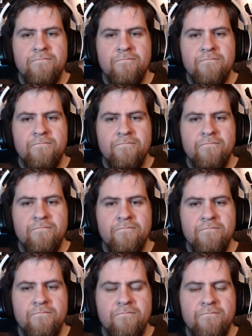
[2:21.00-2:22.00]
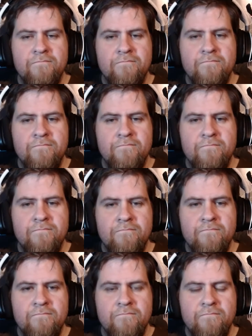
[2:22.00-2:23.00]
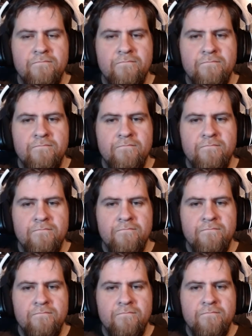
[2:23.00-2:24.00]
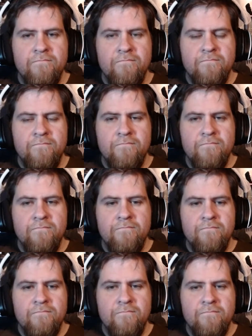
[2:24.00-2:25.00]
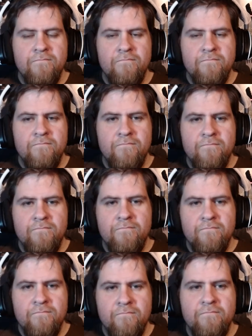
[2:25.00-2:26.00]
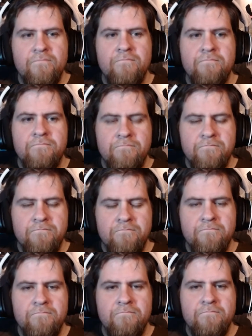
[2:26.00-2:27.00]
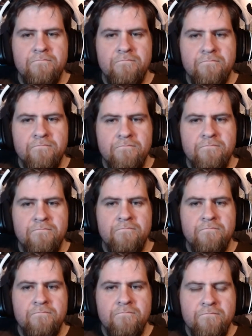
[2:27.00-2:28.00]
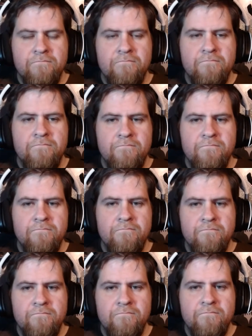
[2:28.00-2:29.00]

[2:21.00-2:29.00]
No words are spoken by the person on screen.